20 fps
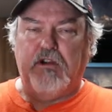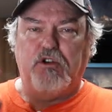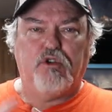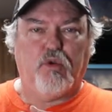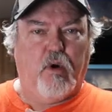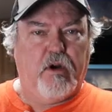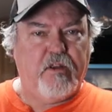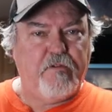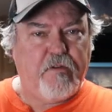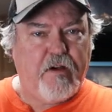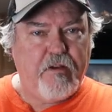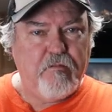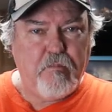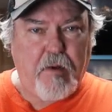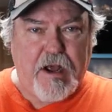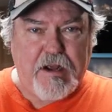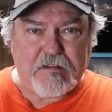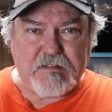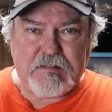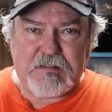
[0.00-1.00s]
25
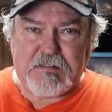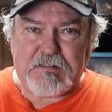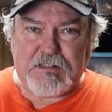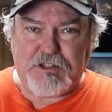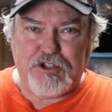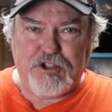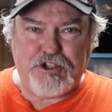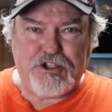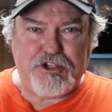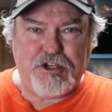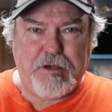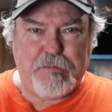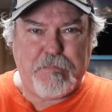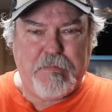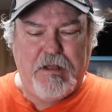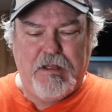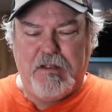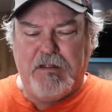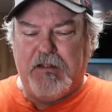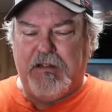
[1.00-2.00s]
boxes to ship,
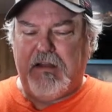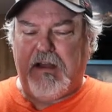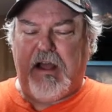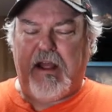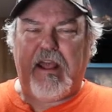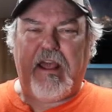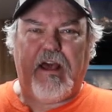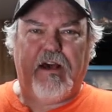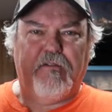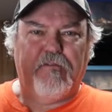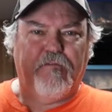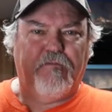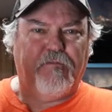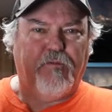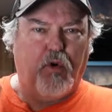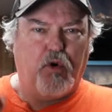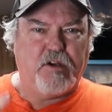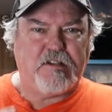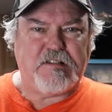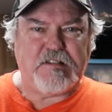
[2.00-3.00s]
I have
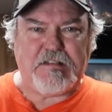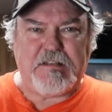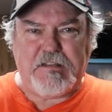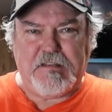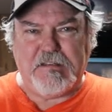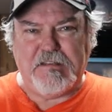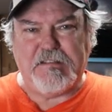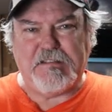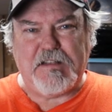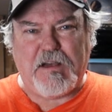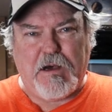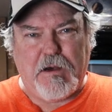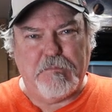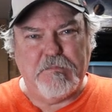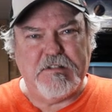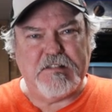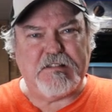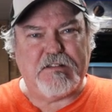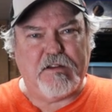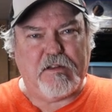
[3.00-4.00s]
14
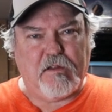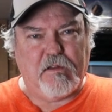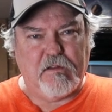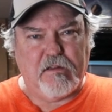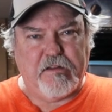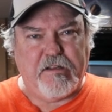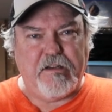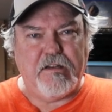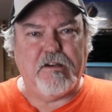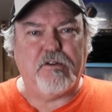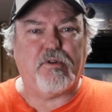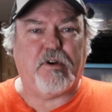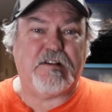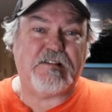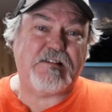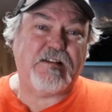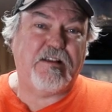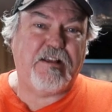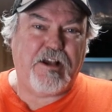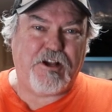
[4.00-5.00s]
tubs to clean,
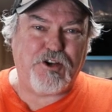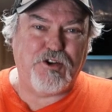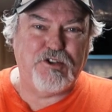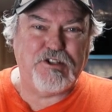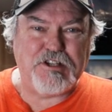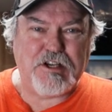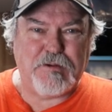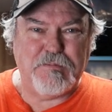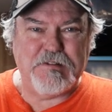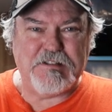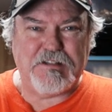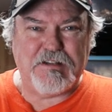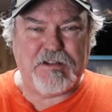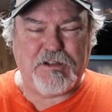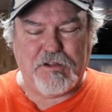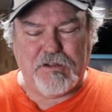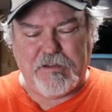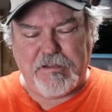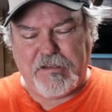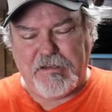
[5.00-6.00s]
crusty gecko tubs to
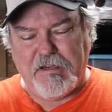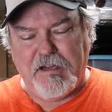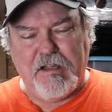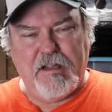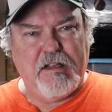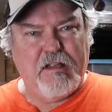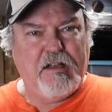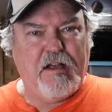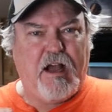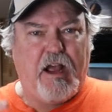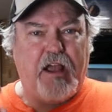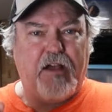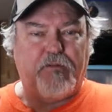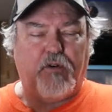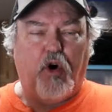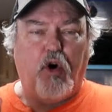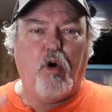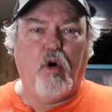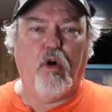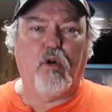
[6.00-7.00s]
clean, I have
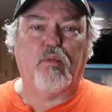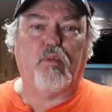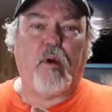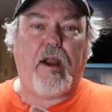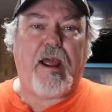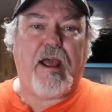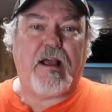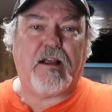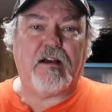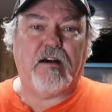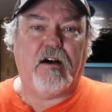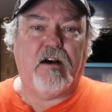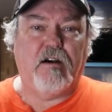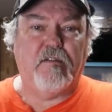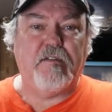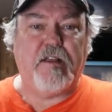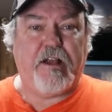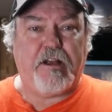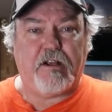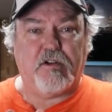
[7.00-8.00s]
a whole rack
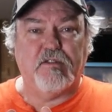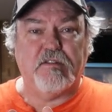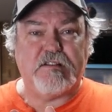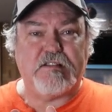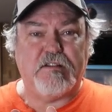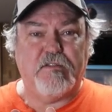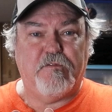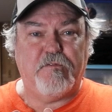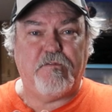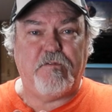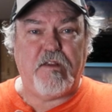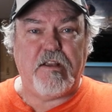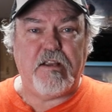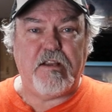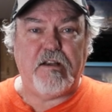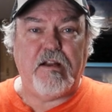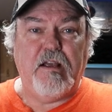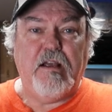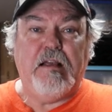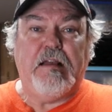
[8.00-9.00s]
of geckos to
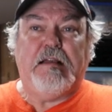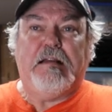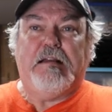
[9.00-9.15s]
feed,